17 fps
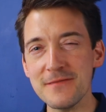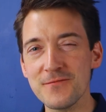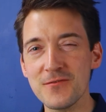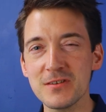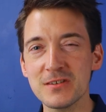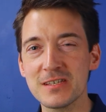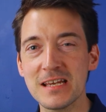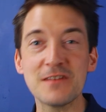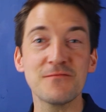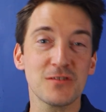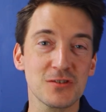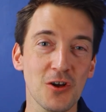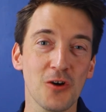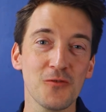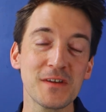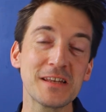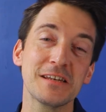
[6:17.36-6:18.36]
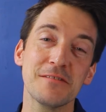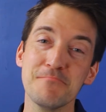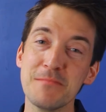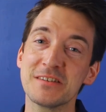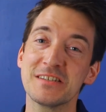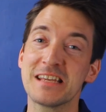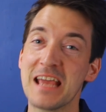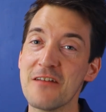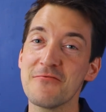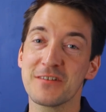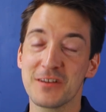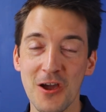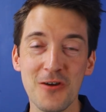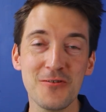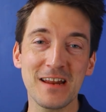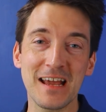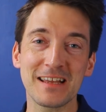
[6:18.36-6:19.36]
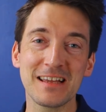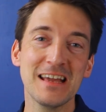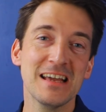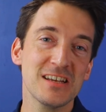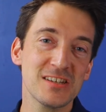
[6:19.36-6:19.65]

difference in resolving the missing error codec